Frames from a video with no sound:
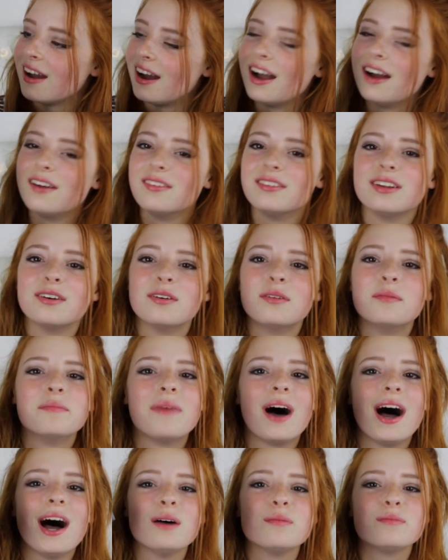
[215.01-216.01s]
I have a little
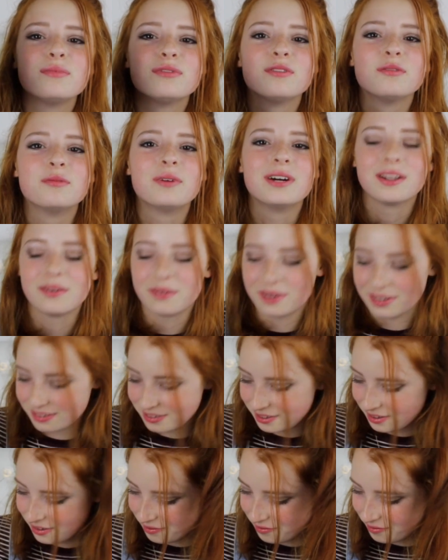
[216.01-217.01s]
map from when I
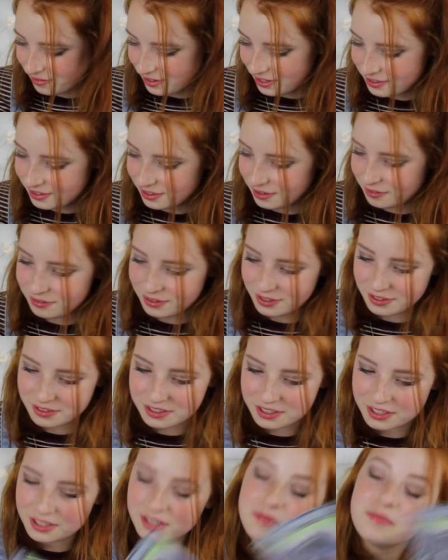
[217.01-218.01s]
went to Philadelphia
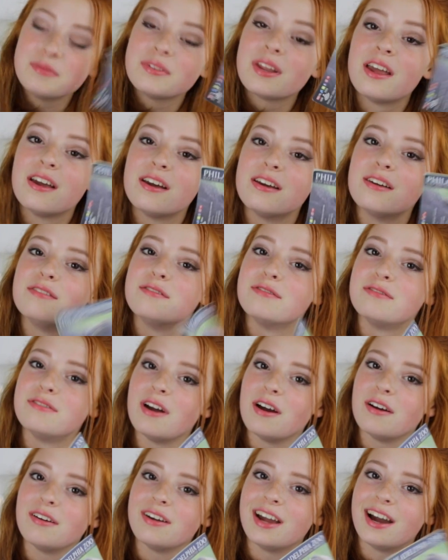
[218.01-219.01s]
Zoo.
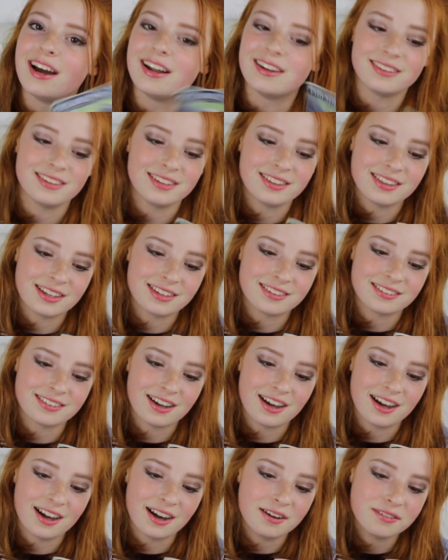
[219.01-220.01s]
Very handy thing
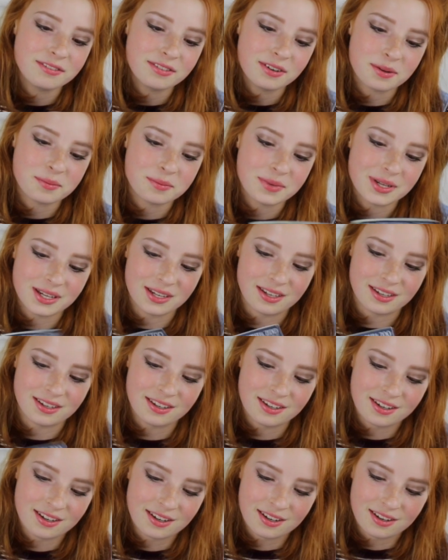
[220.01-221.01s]
to have. I
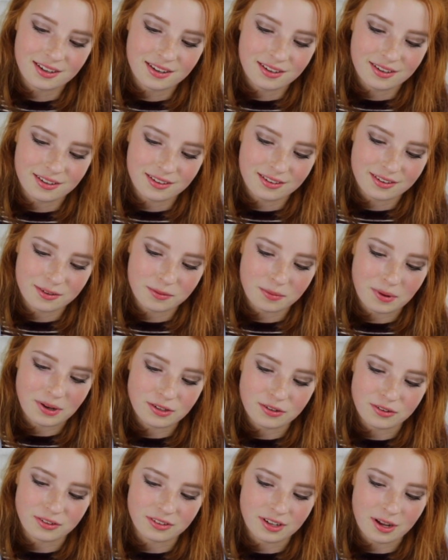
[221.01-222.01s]
mean,
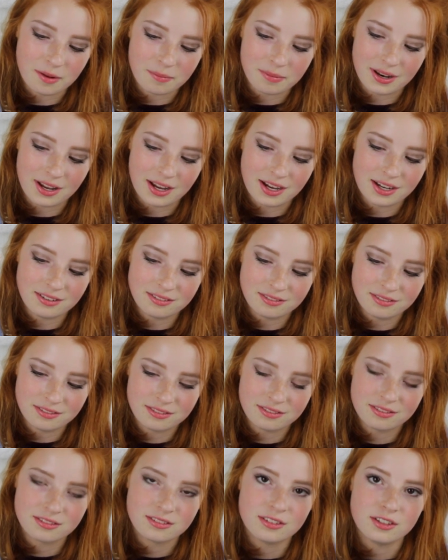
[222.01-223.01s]
when you're on that plane,
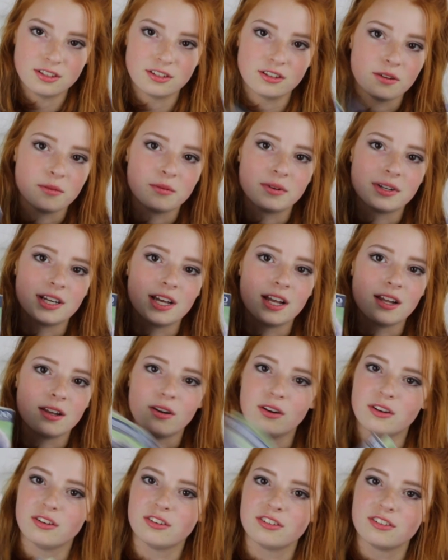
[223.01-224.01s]
you don't want to get
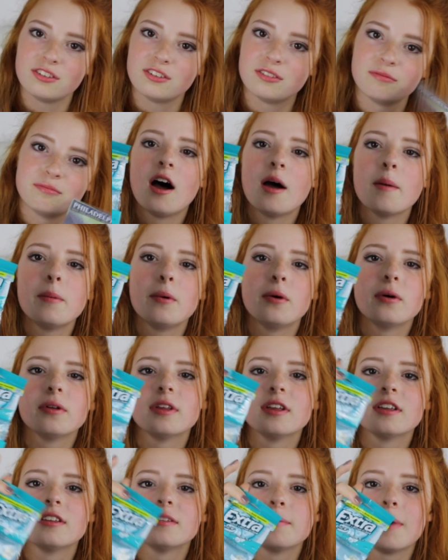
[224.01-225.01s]
lost. I
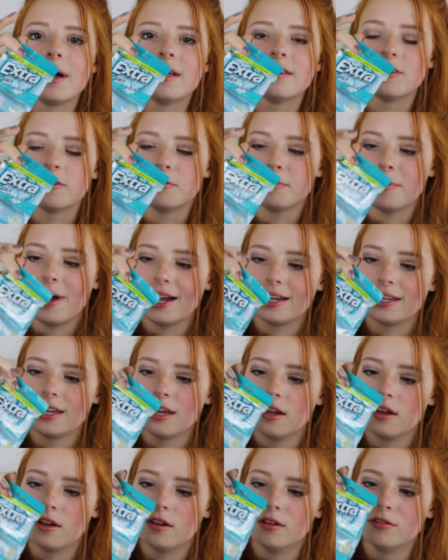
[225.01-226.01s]
bought this massive
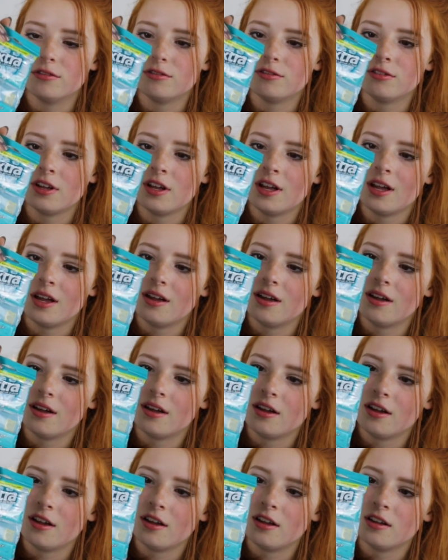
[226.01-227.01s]
packet
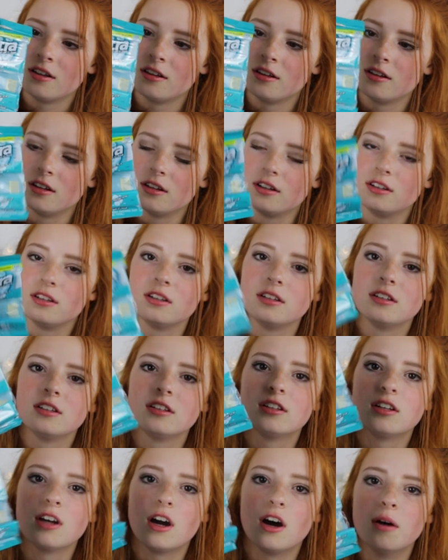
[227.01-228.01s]

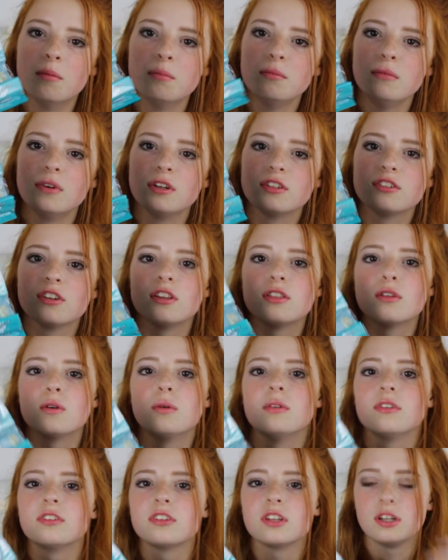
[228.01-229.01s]
of gum, which I
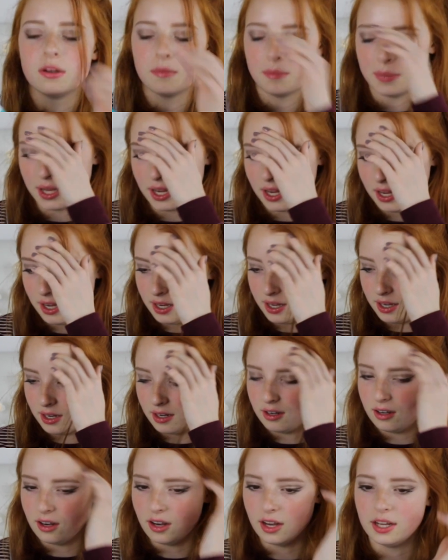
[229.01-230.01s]
thought was going to be
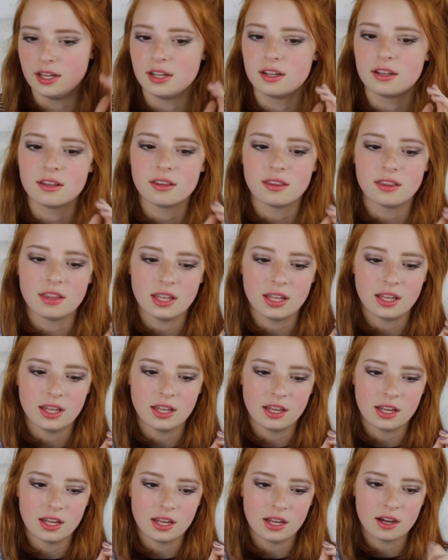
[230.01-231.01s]
like
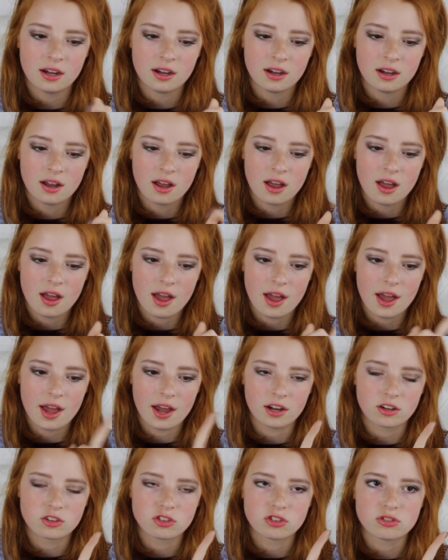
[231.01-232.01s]
the
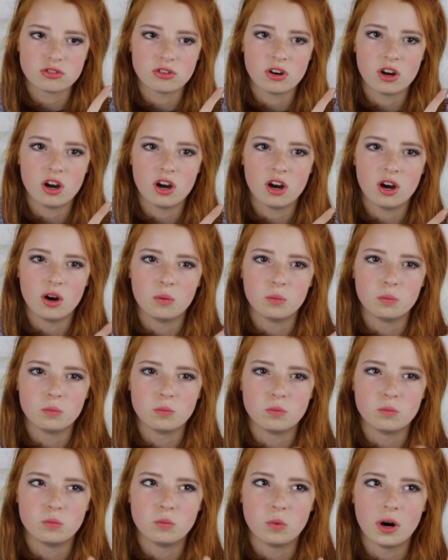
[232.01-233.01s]
extra
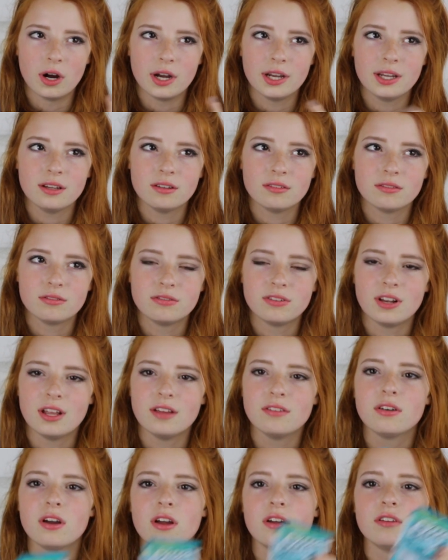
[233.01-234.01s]
white
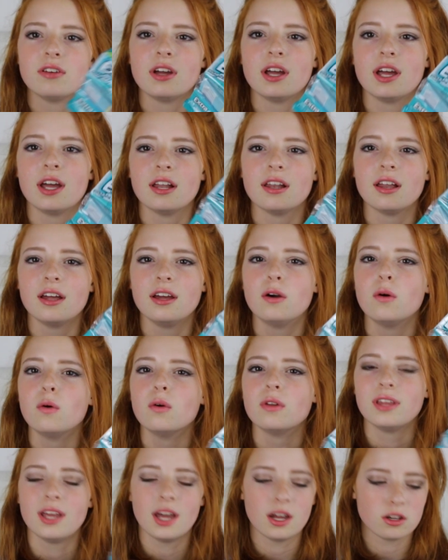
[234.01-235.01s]
flavour over here, like
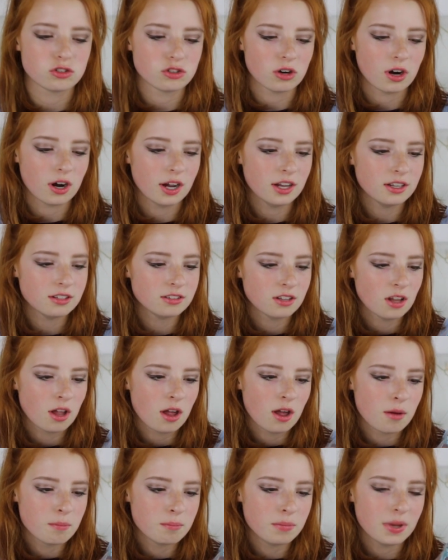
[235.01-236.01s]
all the extra ice,
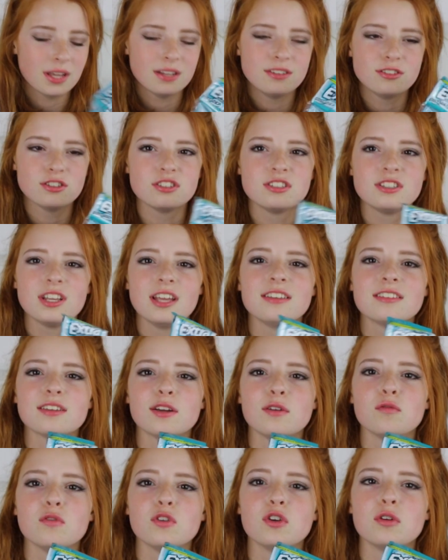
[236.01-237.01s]
but it just tastes
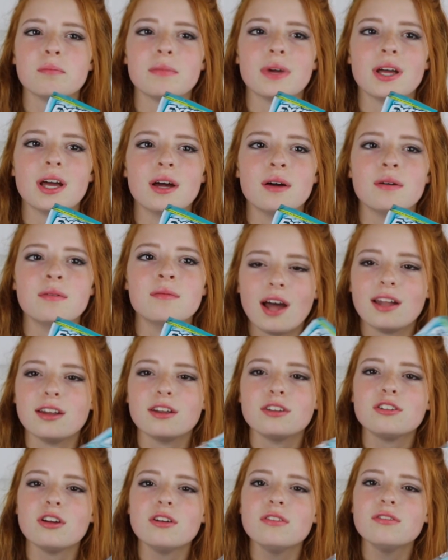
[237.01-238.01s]
like root beer.
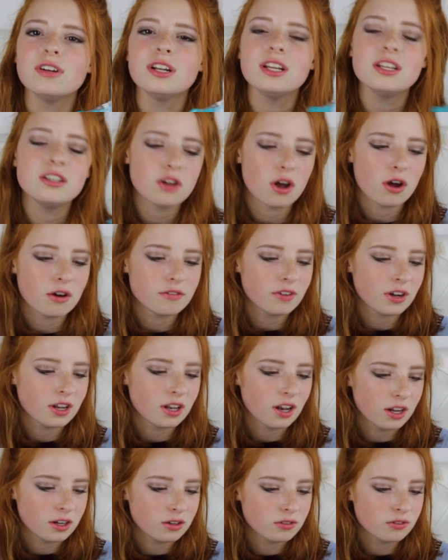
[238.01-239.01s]
And I don't really know if I
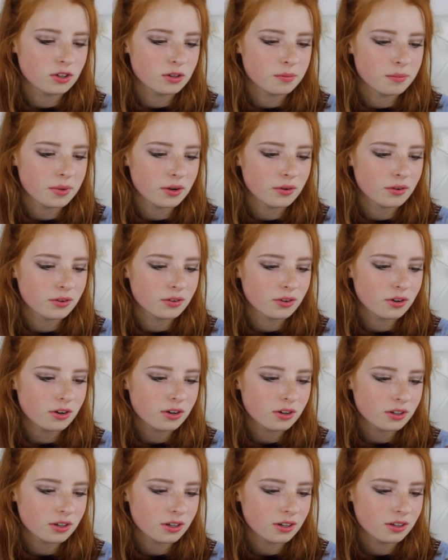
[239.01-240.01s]
like root beer or not,